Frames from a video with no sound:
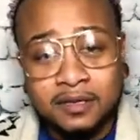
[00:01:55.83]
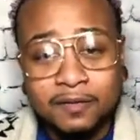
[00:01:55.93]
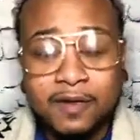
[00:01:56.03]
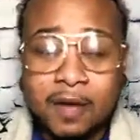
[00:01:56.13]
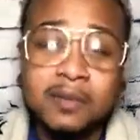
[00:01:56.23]

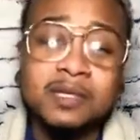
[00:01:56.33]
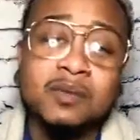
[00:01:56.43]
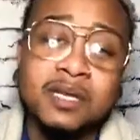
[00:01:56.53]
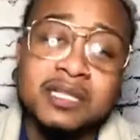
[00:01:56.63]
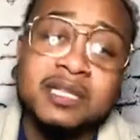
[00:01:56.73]
Your families
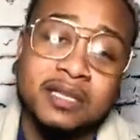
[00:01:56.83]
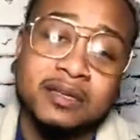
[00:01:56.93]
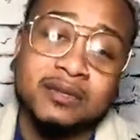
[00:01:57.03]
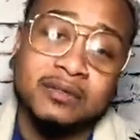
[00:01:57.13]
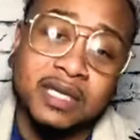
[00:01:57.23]
want to
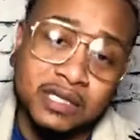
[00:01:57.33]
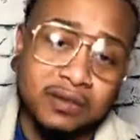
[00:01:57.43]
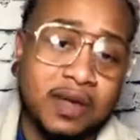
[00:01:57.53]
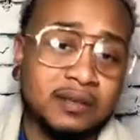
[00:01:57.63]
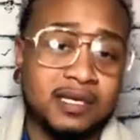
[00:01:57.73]
see you in
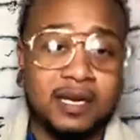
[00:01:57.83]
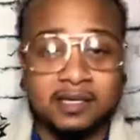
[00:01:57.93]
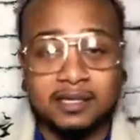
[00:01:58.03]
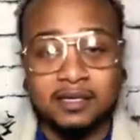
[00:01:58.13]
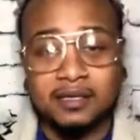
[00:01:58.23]

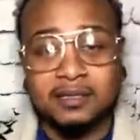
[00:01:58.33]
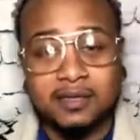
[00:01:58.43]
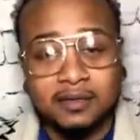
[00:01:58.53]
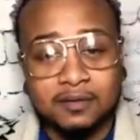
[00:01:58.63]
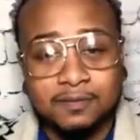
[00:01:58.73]
2019,
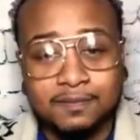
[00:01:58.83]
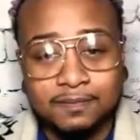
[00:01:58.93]
so